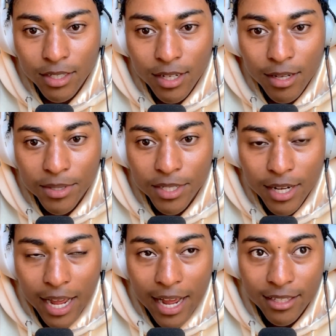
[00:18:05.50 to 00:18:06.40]
I
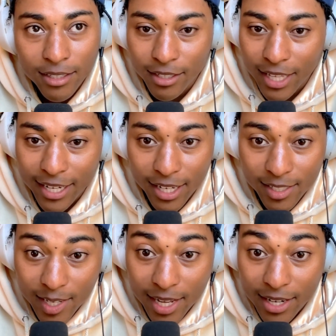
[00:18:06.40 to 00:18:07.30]
mean, like
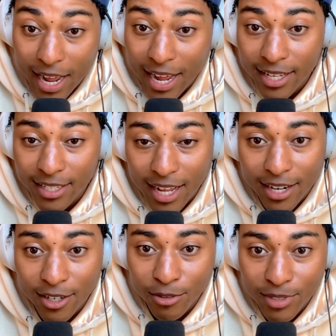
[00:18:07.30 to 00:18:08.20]
I said, I
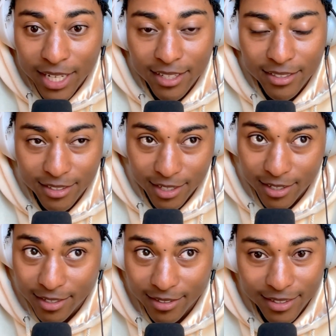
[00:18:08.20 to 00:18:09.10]
don't date
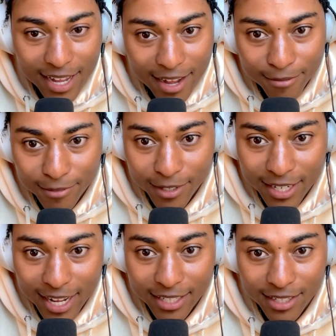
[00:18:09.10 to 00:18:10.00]
to have
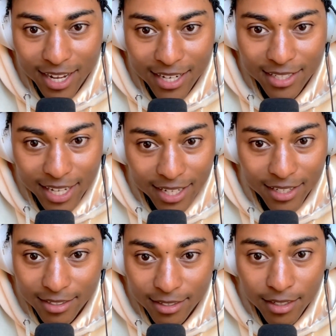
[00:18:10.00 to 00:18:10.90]
fun. I
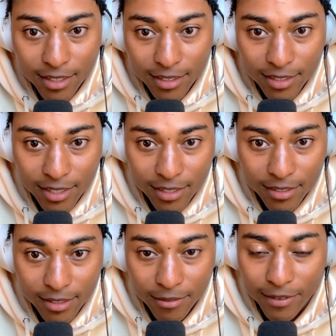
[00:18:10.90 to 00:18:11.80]
date
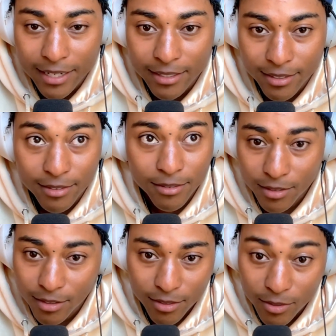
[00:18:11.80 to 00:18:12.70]
to find,
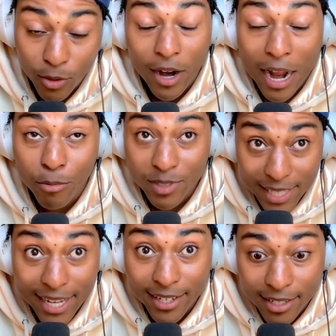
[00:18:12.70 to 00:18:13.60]
or I
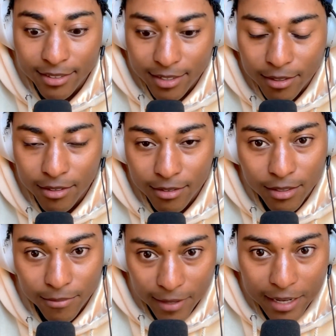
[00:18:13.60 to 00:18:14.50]
was dating to
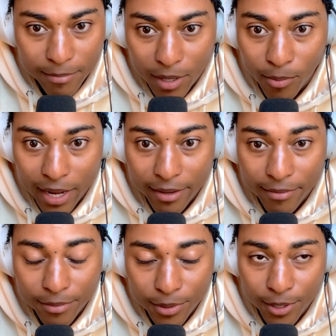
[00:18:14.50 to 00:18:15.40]
find my
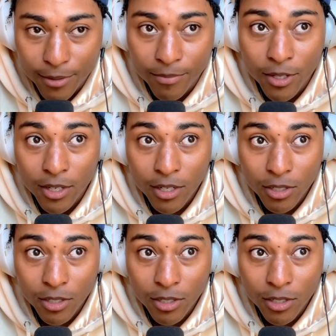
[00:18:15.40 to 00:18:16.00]
wife, you know?